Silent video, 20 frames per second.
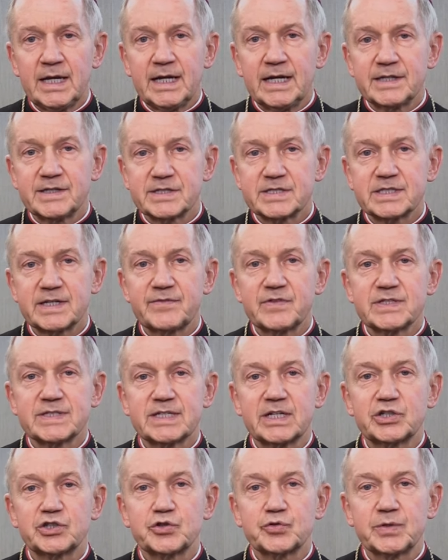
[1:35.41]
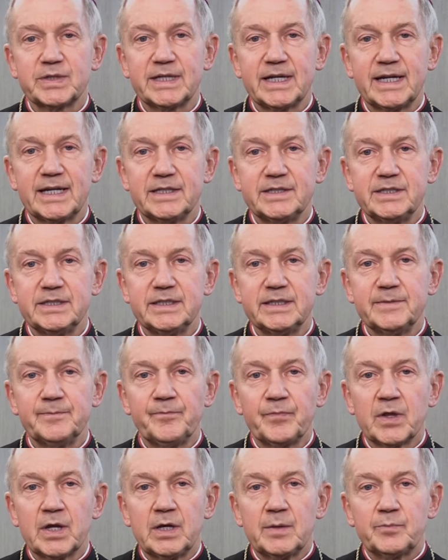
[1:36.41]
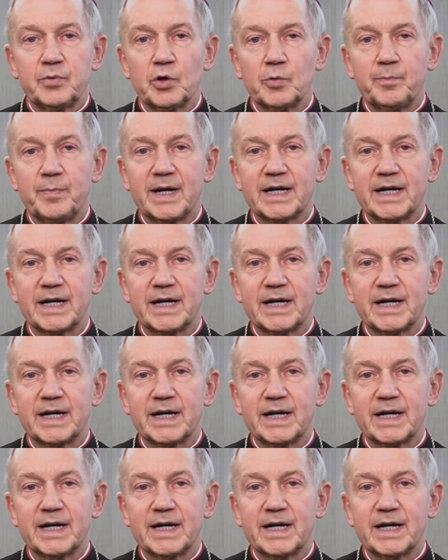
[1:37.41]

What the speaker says: In the 7th century AD, Pope